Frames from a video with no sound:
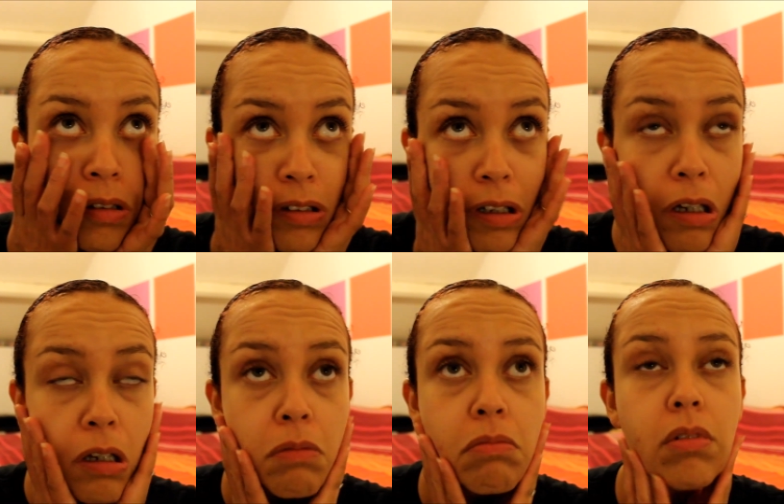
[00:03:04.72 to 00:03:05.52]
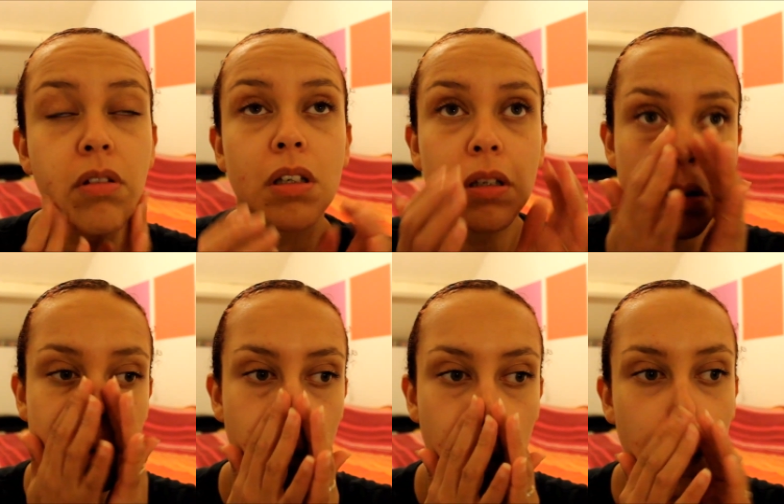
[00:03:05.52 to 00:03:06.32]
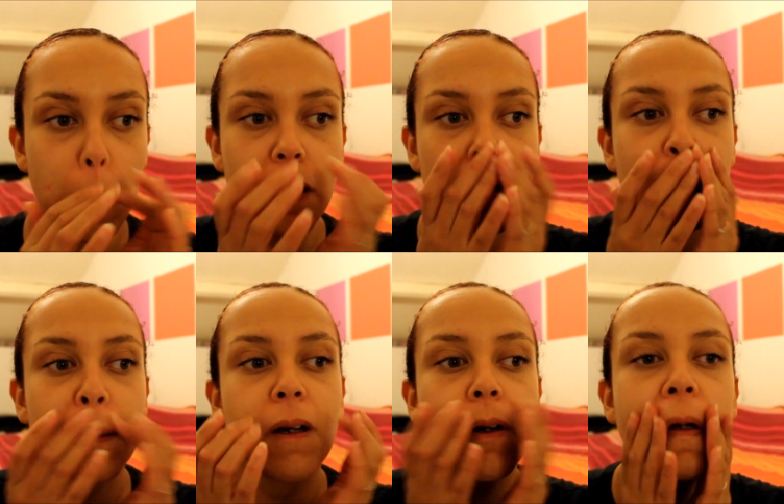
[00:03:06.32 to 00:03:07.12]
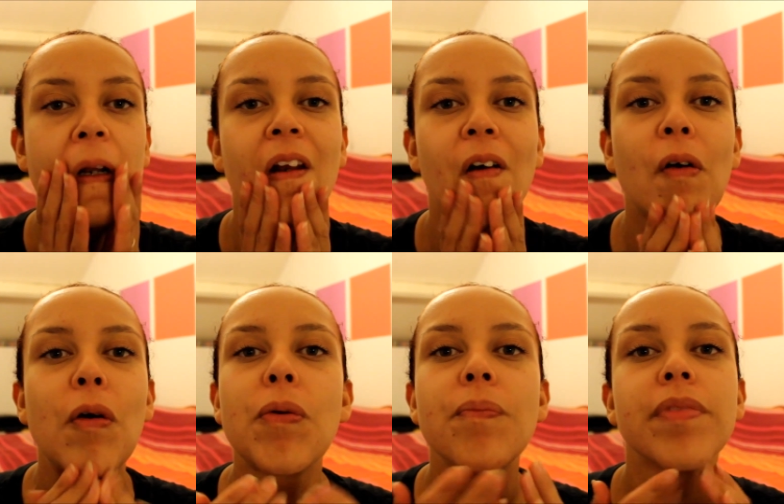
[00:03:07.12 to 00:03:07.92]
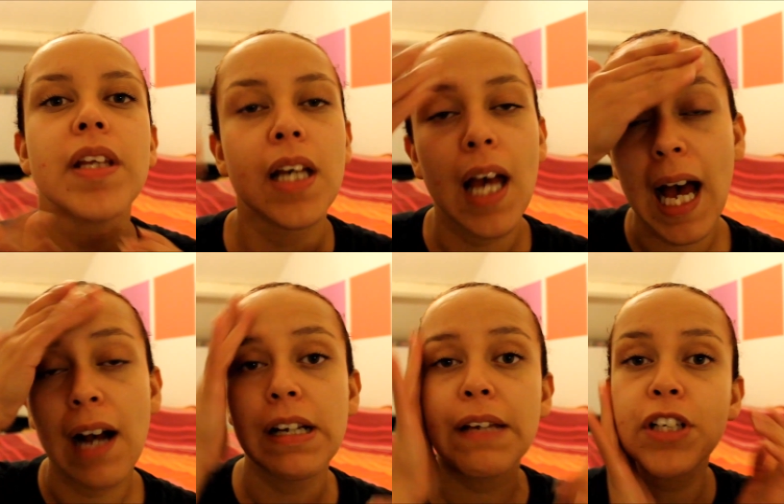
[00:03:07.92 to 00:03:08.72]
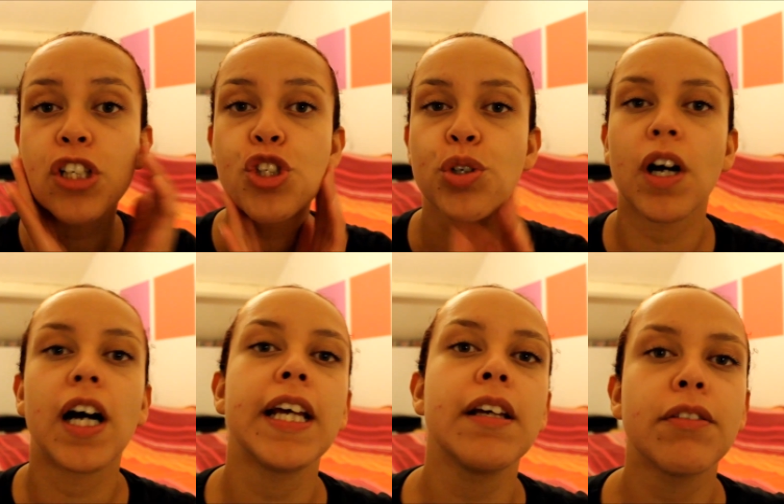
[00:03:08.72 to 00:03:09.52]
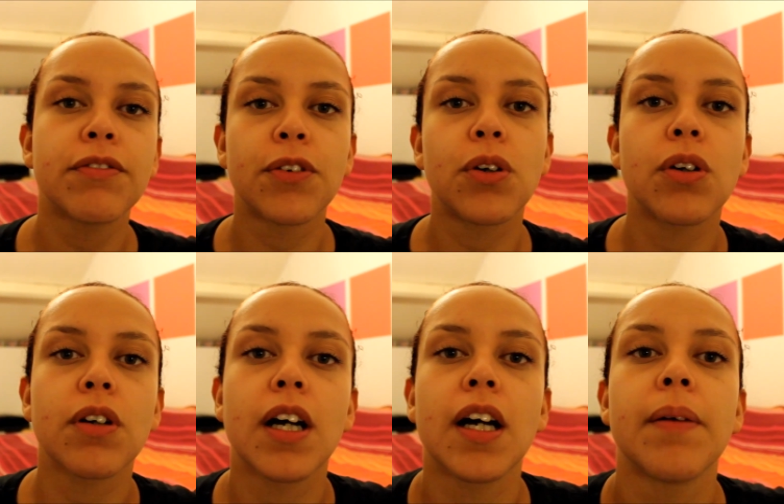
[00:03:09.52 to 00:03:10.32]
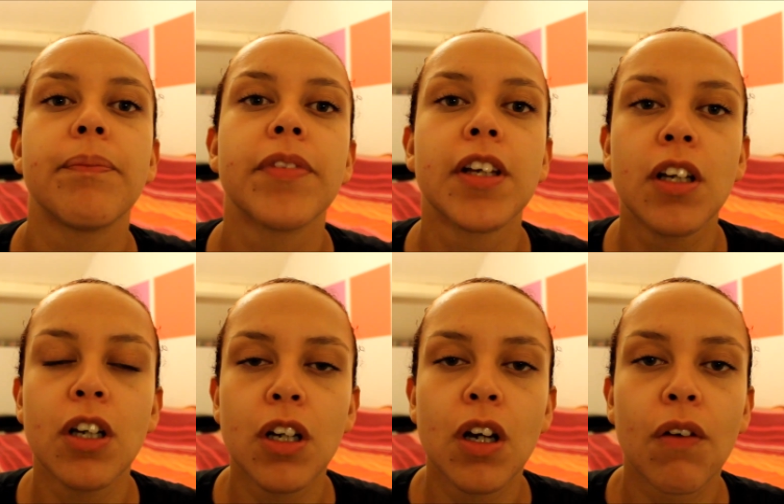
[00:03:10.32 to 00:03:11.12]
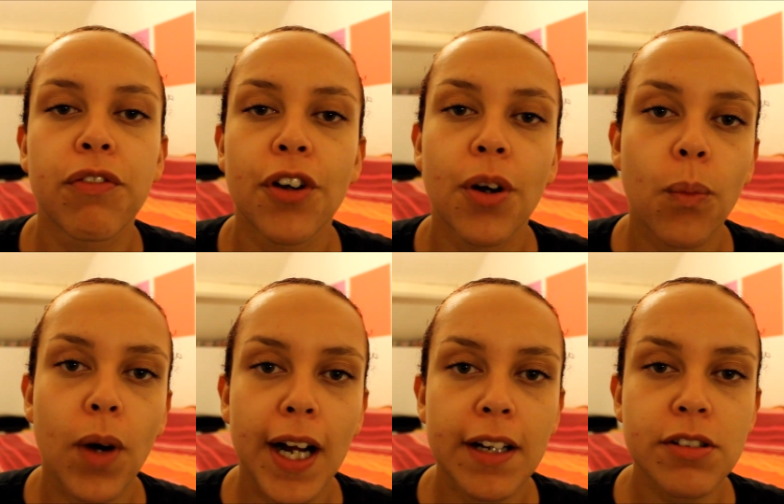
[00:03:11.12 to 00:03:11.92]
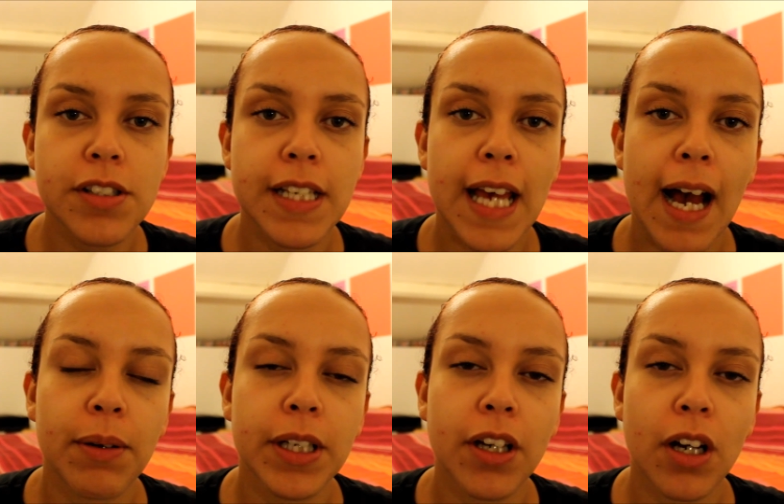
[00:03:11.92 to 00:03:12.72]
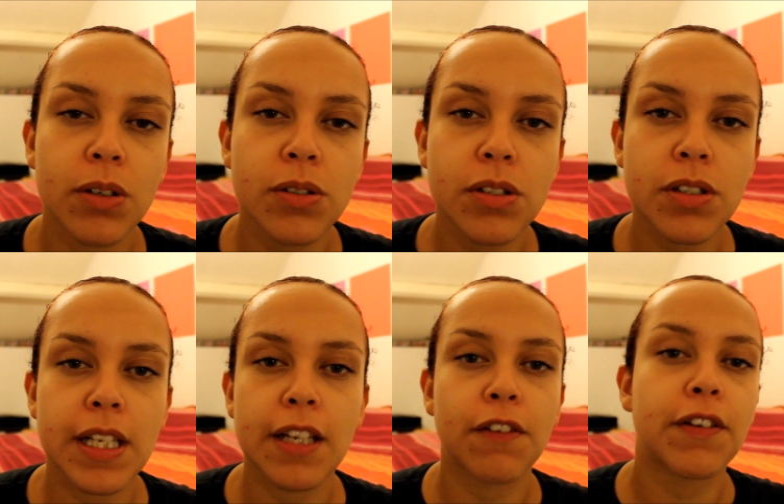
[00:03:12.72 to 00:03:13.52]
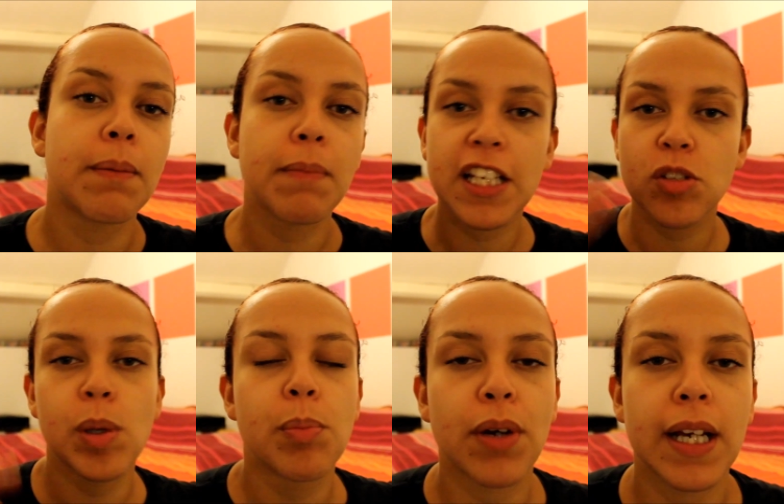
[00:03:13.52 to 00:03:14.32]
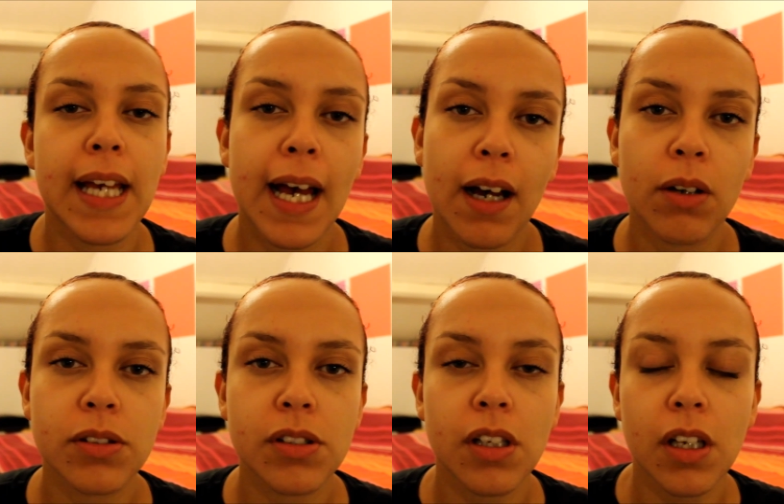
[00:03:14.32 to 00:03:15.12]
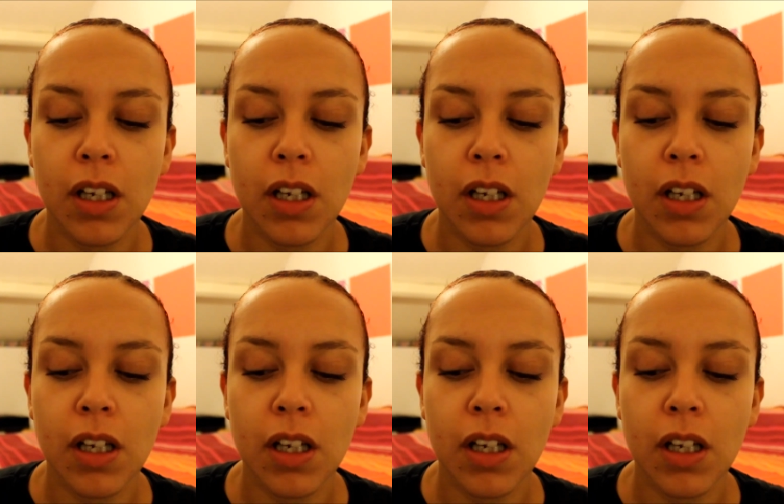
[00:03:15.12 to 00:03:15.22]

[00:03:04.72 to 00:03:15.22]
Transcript: So, yeah, all in all, I'll give it a try for, um, for a while, see how it goes, see if it makes me break out